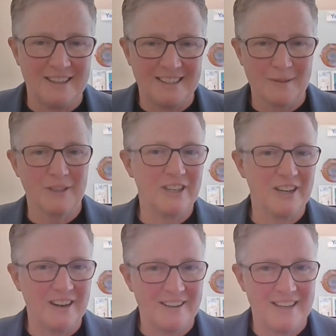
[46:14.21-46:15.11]

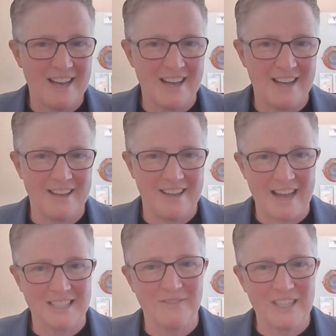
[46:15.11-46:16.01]
similar
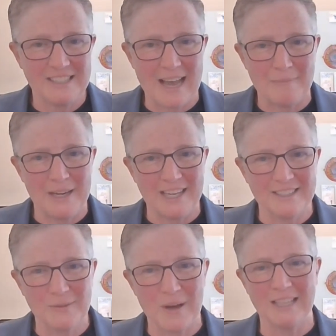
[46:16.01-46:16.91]
activities happening
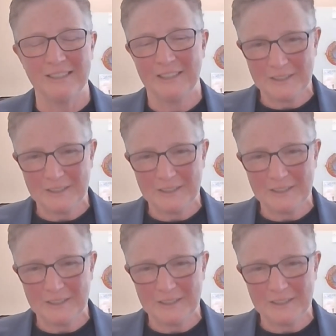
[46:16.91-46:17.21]
as well.